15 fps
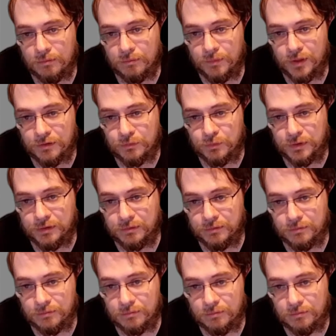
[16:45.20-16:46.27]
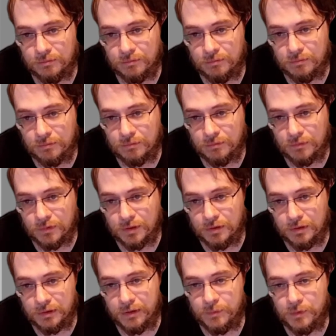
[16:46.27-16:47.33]
Because when
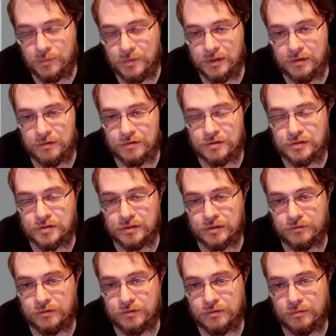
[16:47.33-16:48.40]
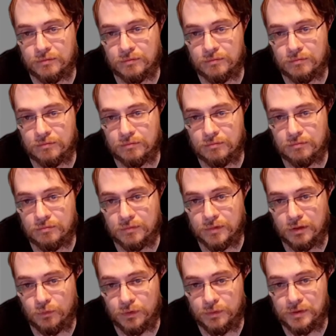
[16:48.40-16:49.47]
climate begins to shift
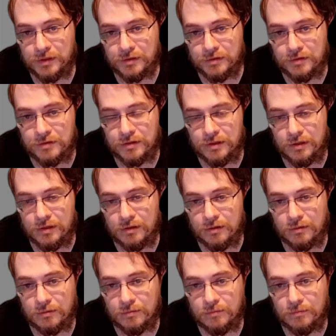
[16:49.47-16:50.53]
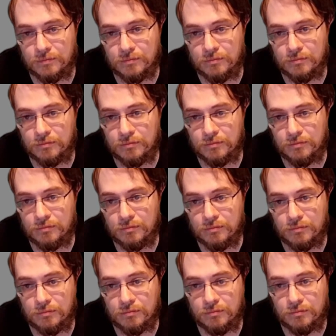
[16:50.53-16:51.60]
and we begin to see
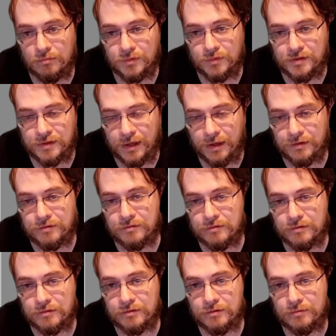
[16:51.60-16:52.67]
disasters,